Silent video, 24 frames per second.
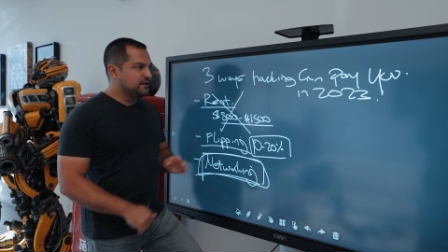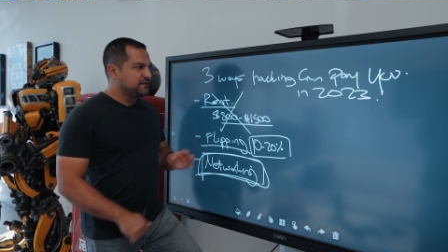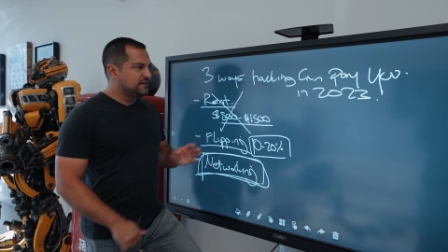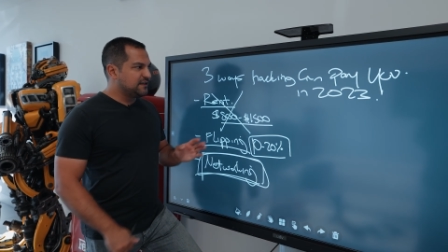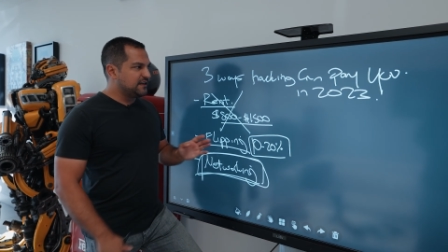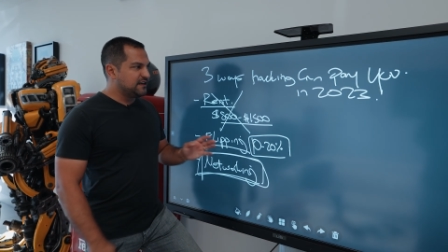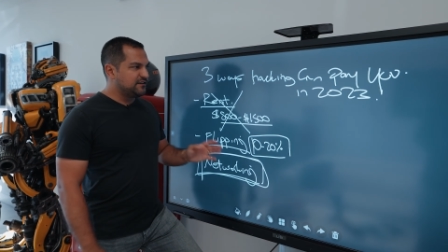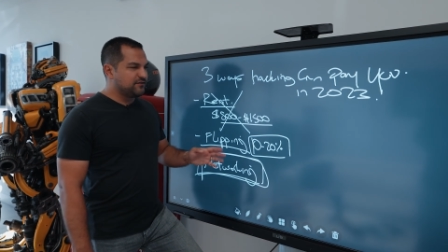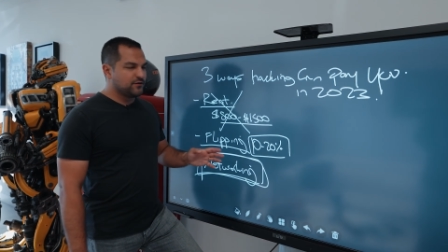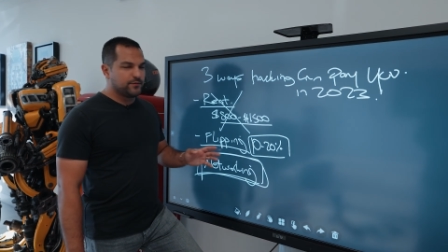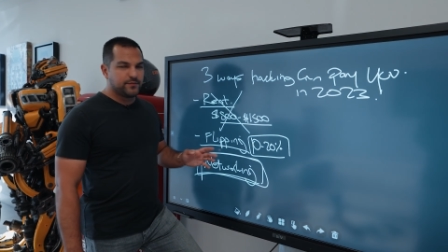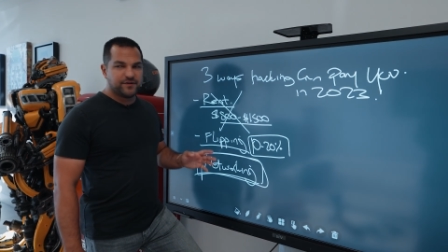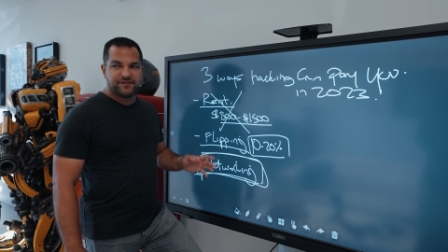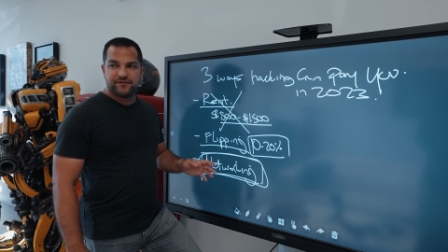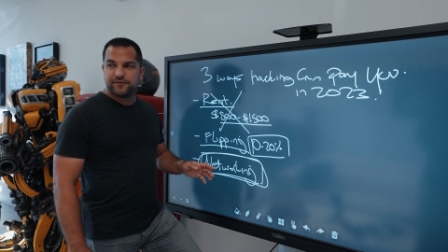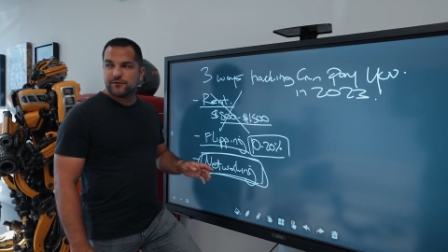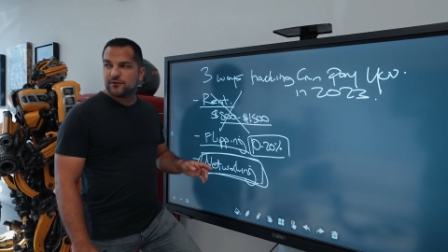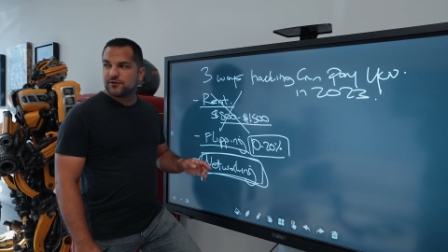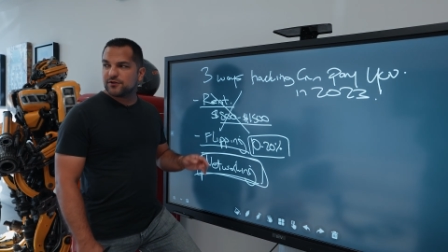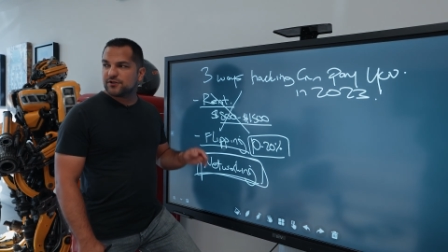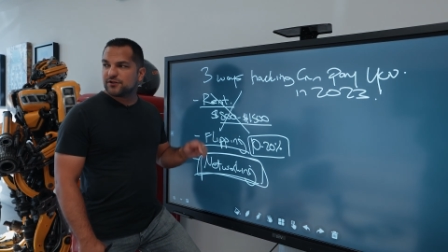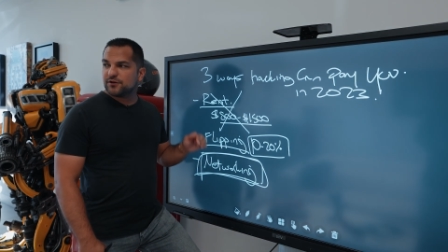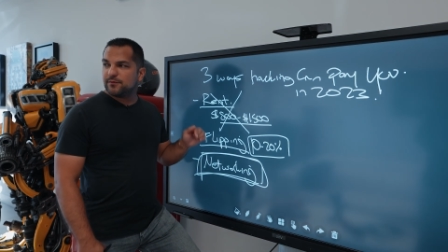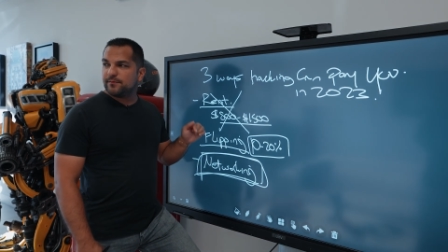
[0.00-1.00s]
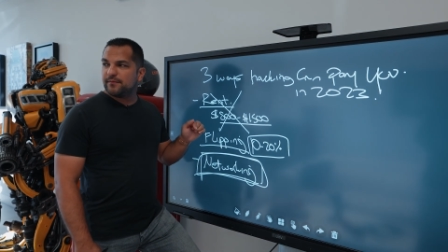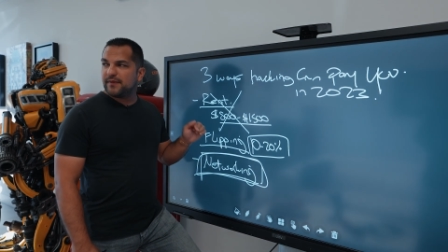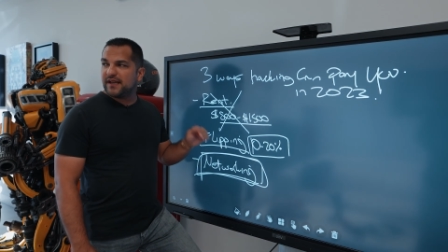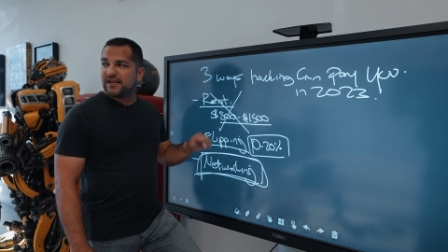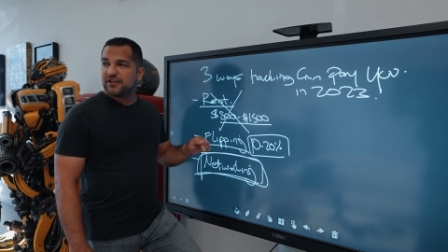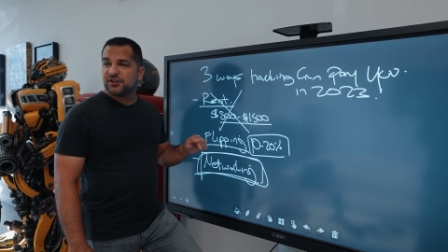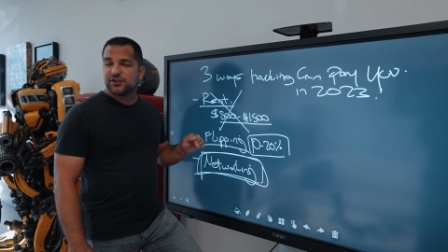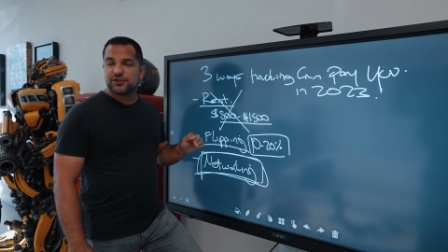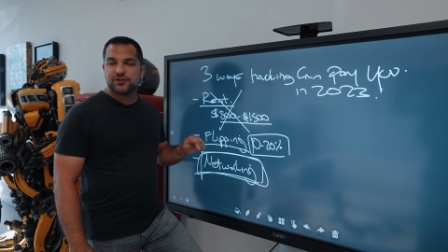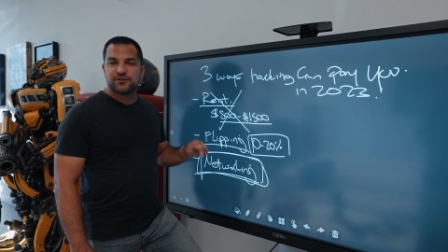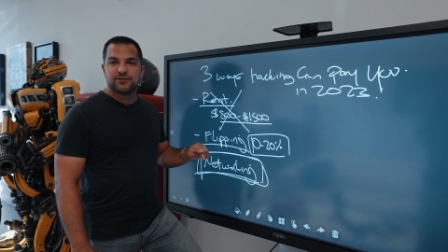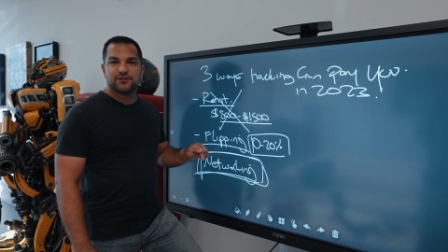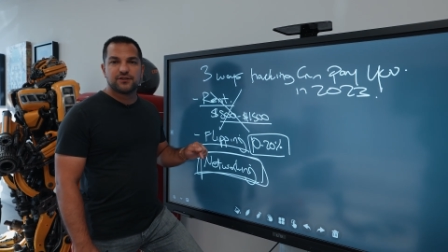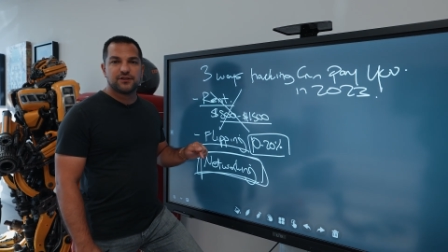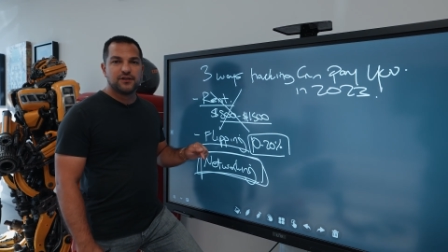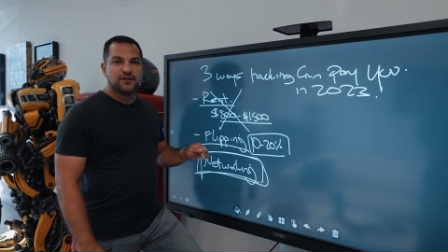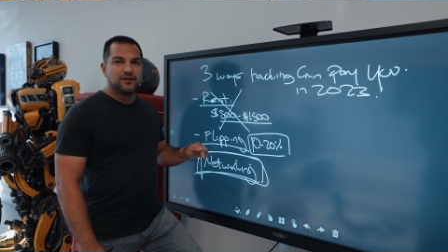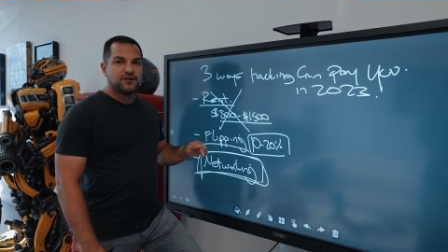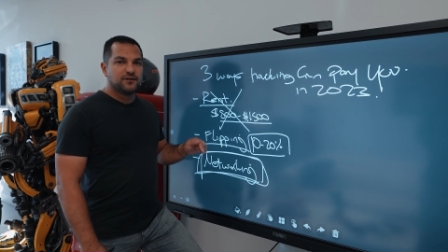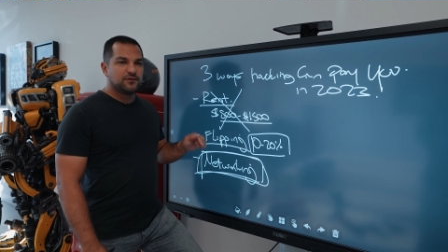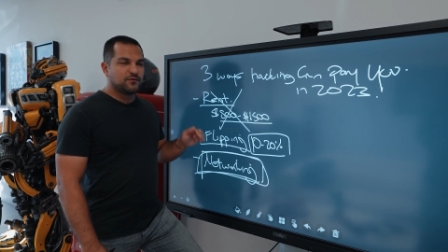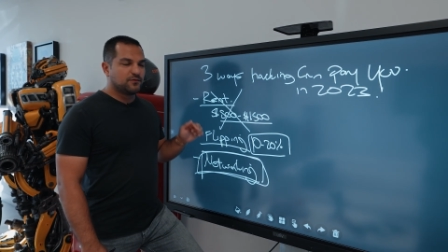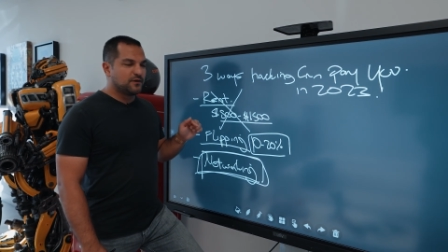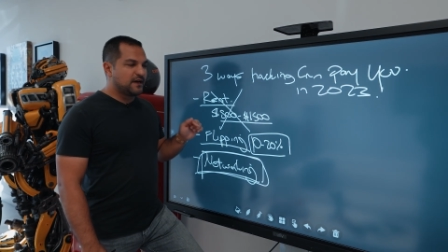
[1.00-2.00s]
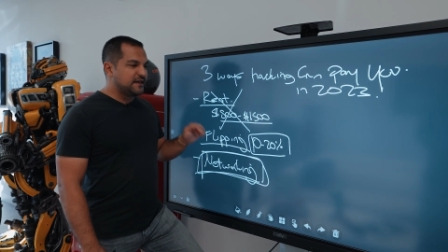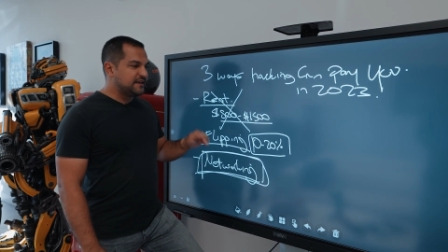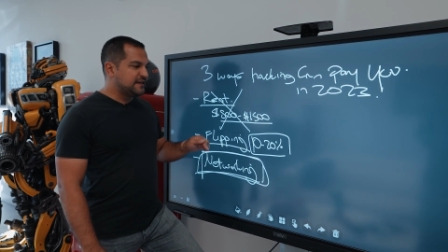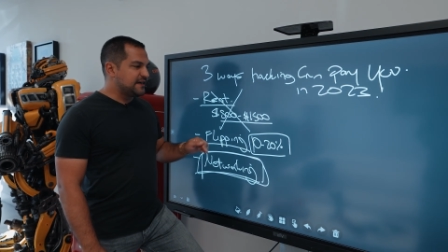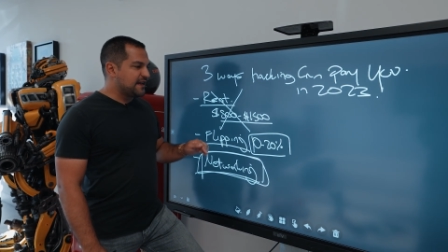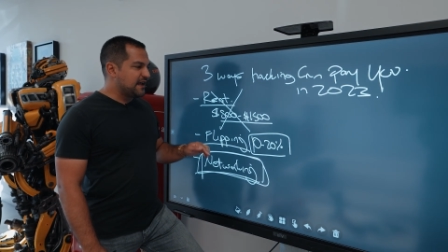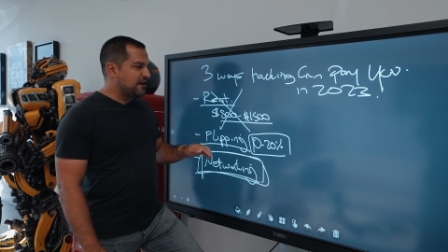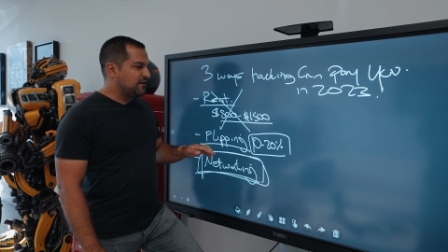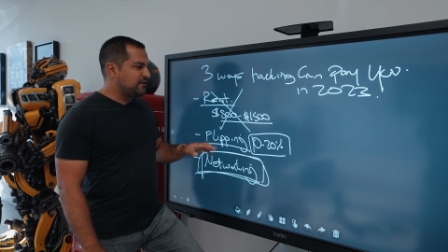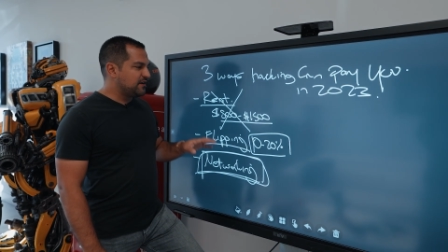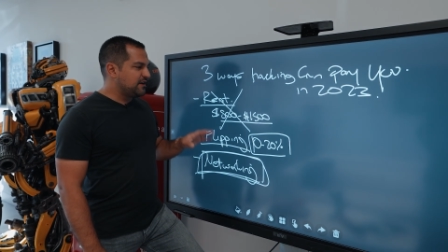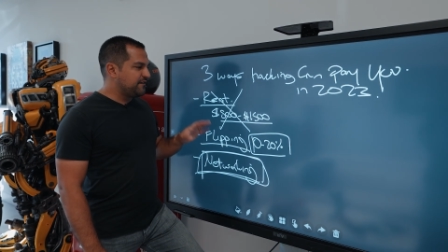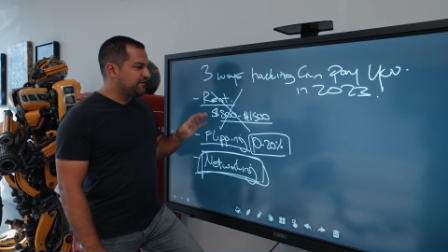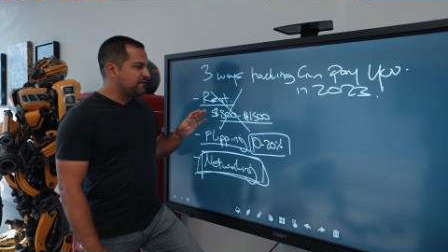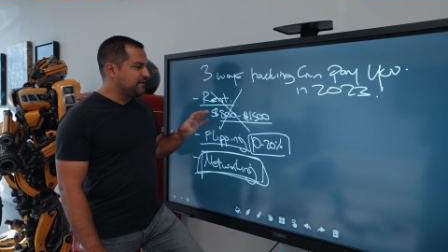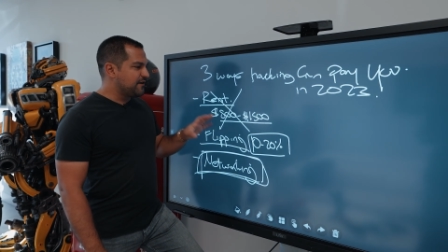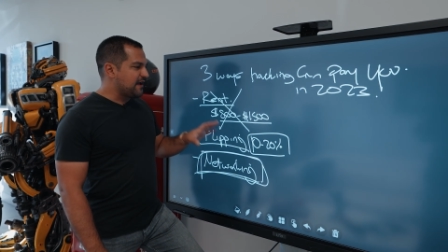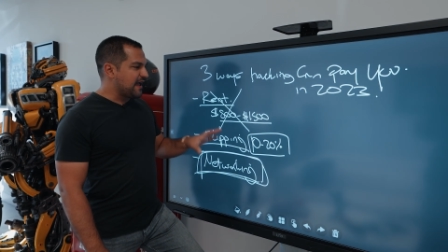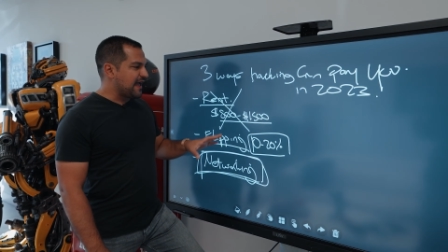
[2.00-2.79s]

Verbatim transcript: than ever before. So make sure right now, if you